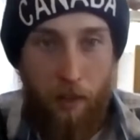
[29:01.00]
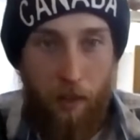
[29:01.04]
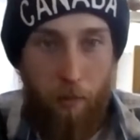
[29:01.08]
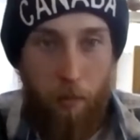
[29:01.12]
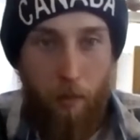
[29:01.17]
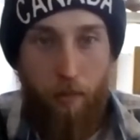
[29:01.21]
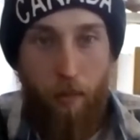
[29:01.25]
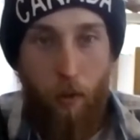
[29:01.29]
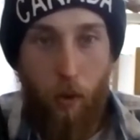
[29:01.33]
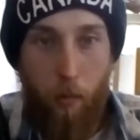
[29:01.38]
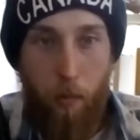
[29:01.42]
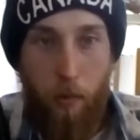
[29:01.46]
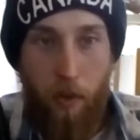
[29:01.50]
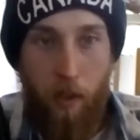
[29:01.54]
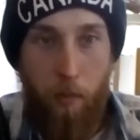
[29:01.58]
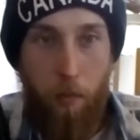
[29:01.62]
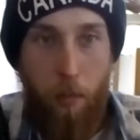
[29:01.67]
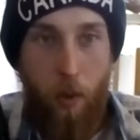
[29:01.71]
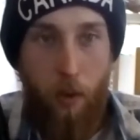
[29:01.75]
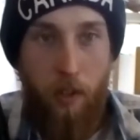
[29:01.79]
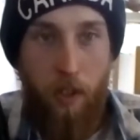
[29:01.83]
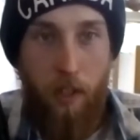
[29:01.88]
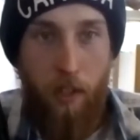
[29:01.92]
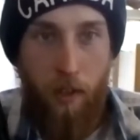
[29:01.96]
before being
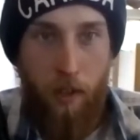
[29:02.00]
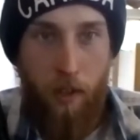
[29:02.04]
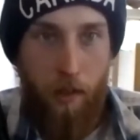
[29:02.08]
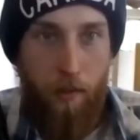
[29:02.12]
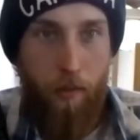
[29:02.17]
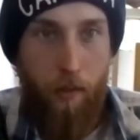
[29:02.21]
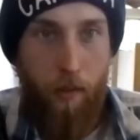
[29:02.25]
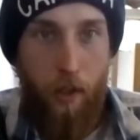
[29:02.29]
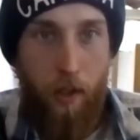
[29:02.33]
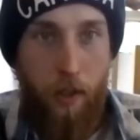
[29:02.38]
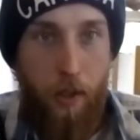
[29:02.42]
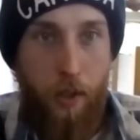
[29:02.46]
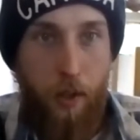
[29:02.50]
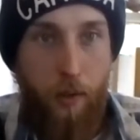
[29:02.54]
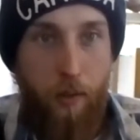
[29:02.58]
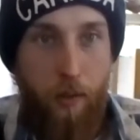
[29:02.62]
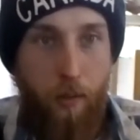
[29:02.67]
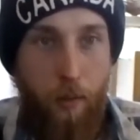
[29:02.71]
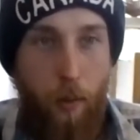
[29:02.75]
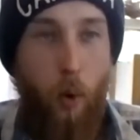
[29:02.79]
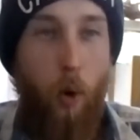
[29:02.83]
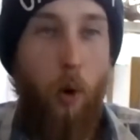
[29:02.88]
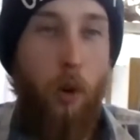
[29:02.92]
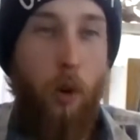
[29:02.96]
put into the fridge,
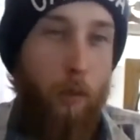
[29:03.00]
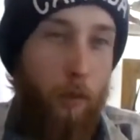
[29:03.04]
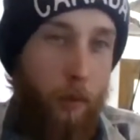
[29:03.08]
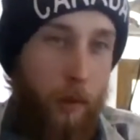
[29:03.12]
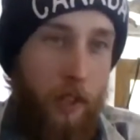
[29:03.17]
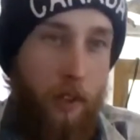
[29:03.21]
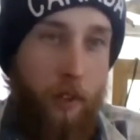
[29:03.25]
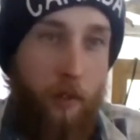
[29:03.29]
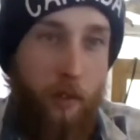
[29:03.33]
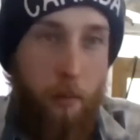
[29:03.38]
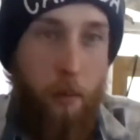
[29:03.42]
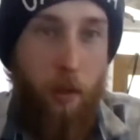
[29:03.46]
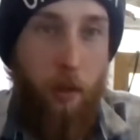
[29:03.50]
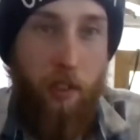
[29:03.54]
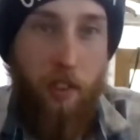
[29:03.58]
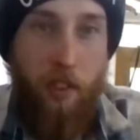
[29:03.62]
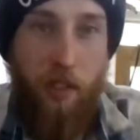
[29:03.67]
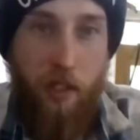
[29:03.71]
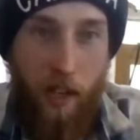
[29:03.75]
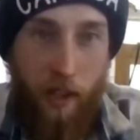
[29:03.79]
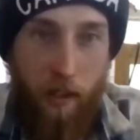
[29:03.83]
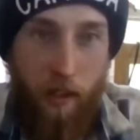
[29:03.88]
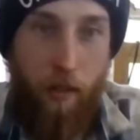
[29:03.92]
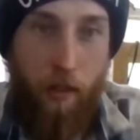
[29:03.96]
or reusable
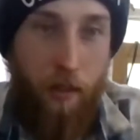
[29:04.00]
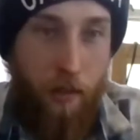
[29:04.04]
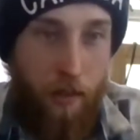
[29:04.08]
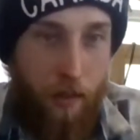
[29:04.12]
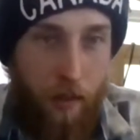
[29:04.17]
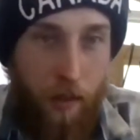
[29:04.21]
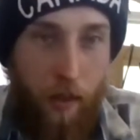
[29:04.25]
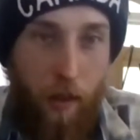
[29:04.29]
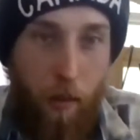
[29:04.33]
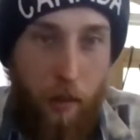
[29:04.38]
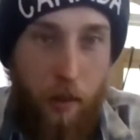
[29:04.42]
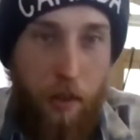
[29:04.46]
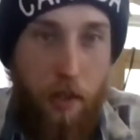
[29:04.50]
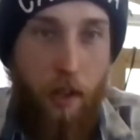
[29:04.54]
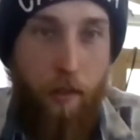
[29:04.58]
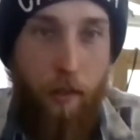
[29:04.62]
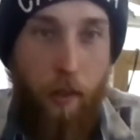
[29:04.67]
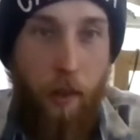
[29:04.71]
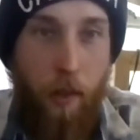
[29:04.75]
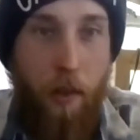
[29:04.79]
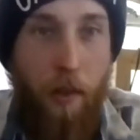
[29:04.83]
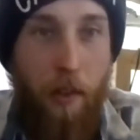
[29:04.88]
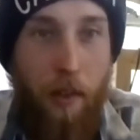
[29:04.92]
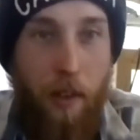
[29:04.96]
containers,
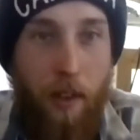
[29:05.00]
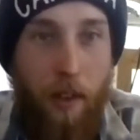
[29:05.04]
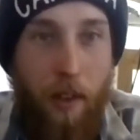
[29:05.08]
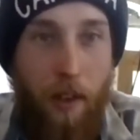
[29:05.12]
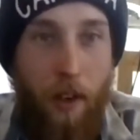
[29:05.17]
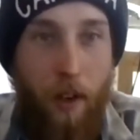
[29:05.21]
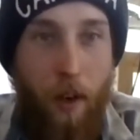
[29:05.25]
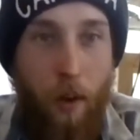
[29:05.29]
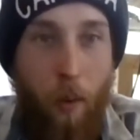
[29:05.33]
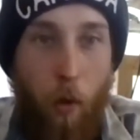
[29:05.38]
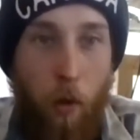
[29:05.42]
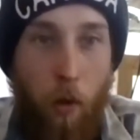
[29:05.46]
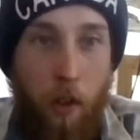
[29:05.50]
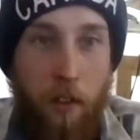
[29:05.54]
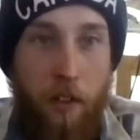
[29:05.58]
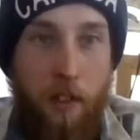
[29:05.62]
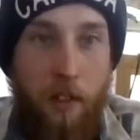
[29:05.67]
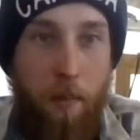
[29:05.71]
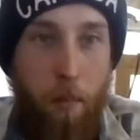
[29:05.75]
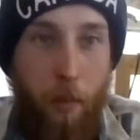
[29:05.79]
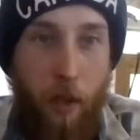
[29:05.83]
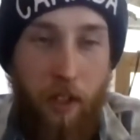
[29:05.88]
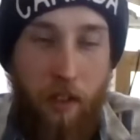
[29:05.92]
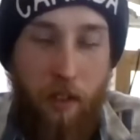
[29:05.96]
whichever
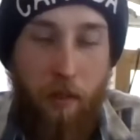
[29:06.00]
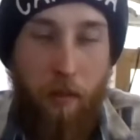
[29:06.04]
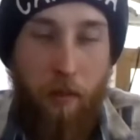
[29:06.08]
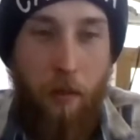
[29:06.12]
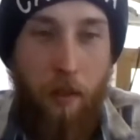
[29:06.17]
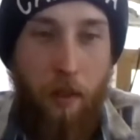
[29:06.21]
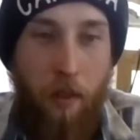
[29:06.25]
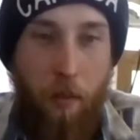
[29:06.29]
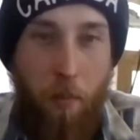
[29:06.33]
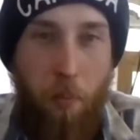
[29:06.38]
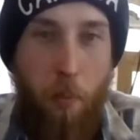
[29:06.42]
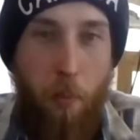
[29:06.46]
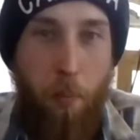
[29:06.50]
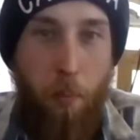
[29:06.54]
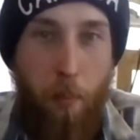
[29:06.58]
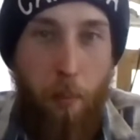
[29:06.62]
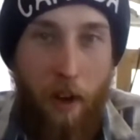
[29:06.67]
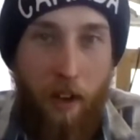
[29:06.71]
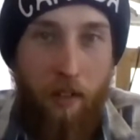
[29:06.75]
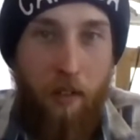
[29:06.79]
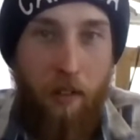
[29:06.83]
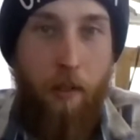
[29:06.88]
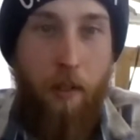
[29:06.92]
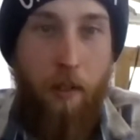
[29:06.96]
works, but you
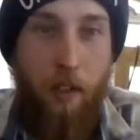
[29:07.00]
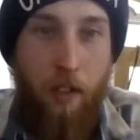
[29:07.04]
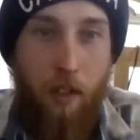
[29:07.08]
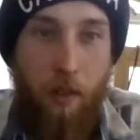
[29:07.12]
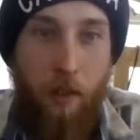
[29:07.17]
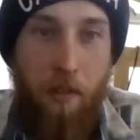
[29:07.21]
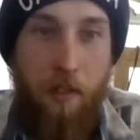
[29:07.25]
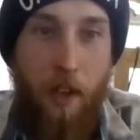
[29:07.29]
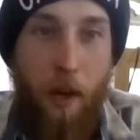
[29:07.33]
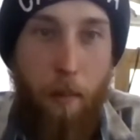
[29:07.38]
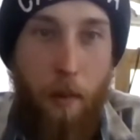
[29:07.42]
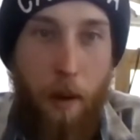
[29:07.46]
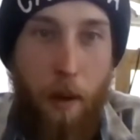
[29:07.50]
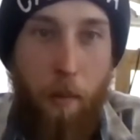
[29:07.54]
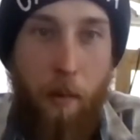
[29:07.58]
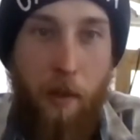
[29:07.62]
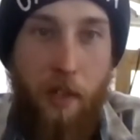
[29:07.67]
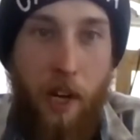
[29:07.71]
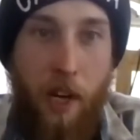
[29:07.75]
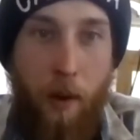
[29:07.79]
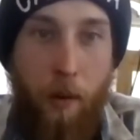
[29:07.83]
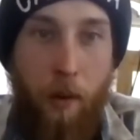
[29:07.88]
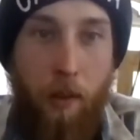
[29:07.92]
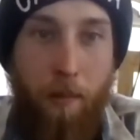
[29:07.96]
best to use that paper
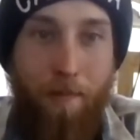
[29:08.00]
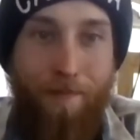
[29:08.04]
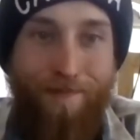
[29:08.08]
towel.